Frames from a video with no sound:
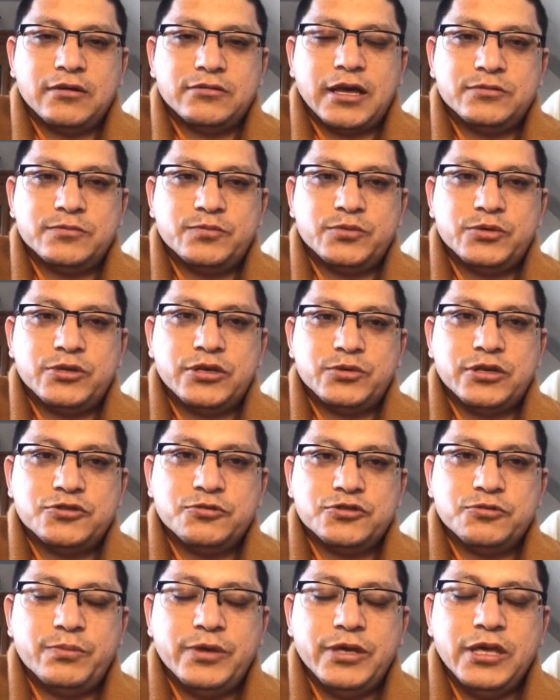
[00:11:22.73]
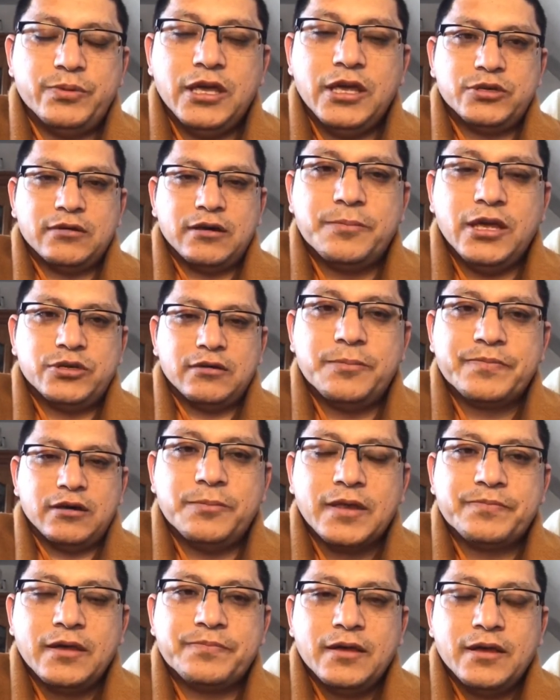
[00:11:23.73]
the Buddha to be,
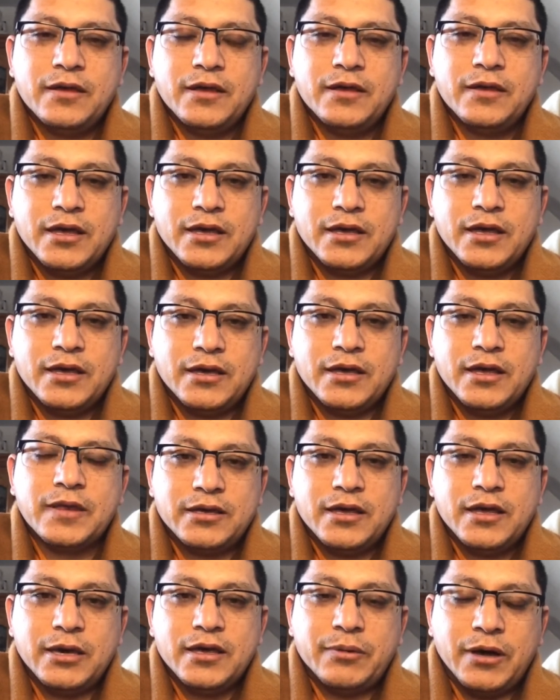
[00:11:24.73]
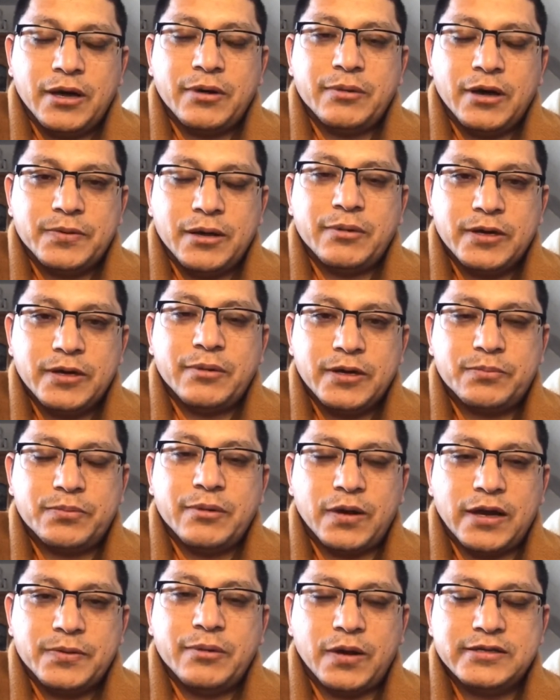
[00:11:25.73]
uh, gave up a
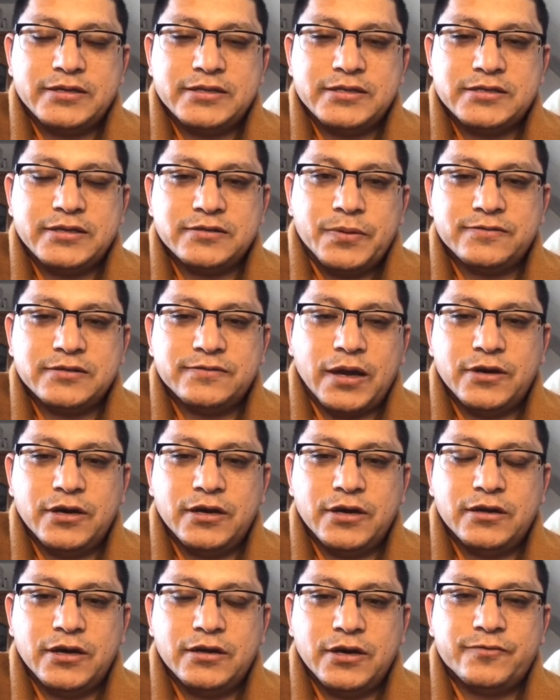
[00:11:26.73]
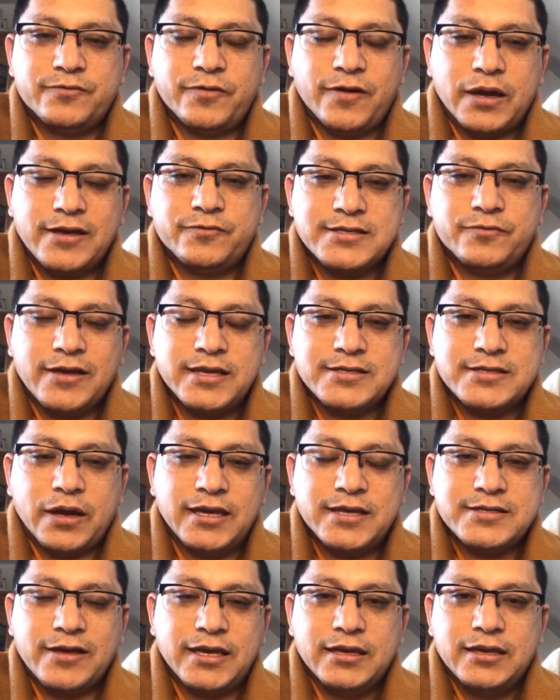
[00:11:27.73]
practice of uh, a
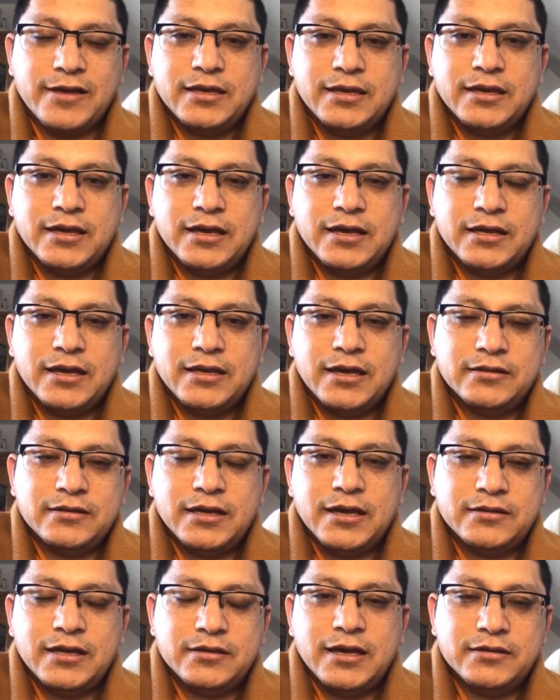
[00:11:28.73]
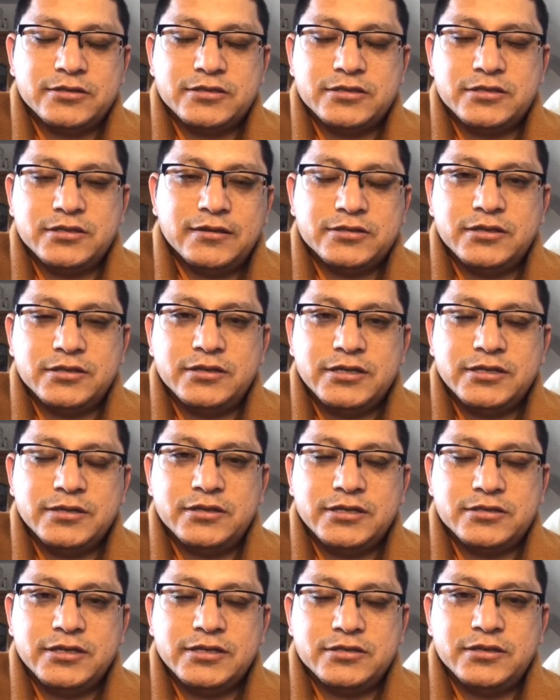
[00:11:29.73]
fasting and uh, the austerity
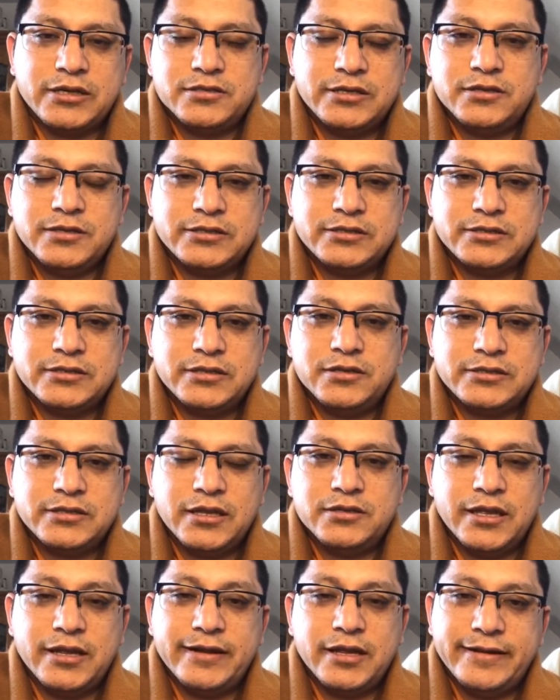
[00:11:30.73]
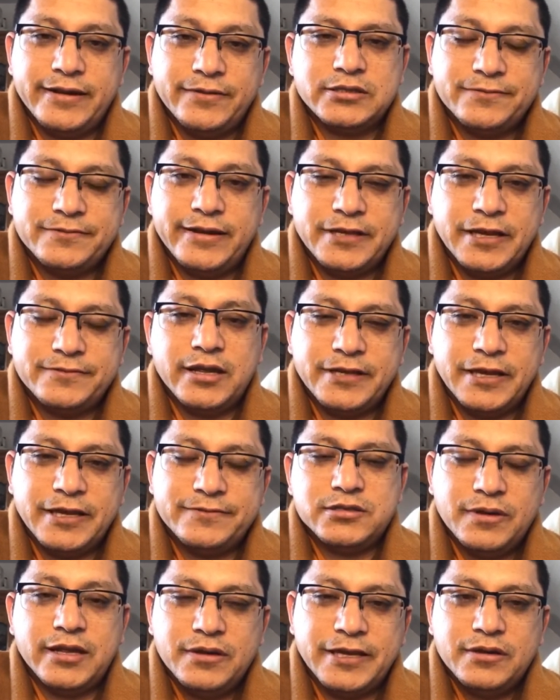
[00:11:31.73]
practice, and they left him,
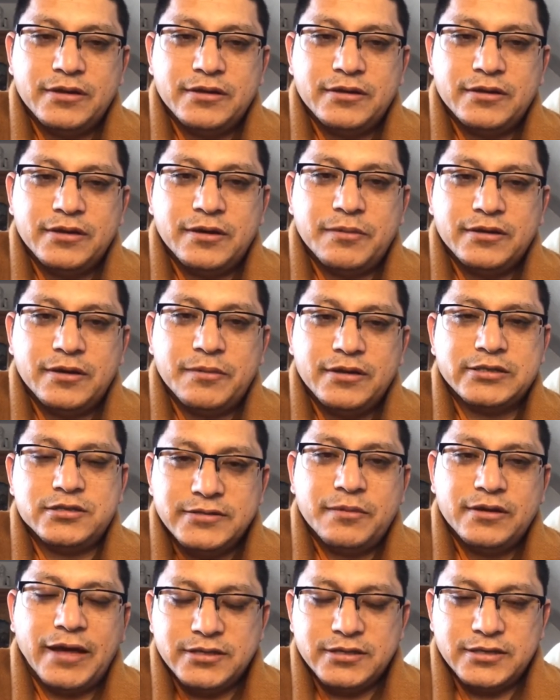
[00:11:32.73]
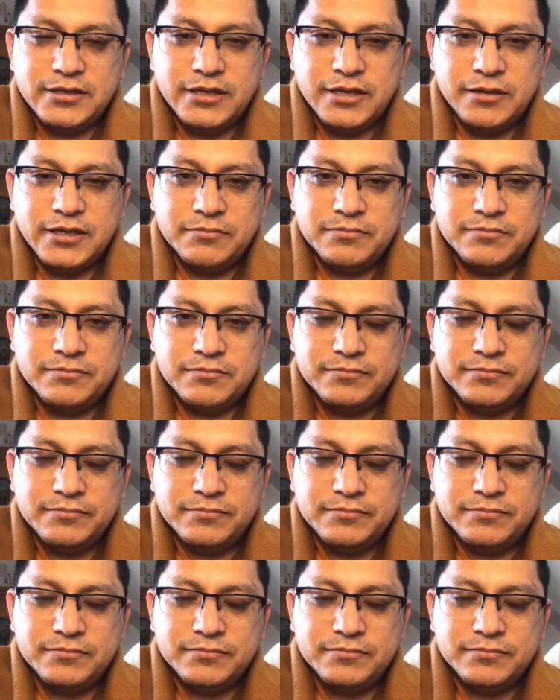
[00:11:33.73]
abandoned him.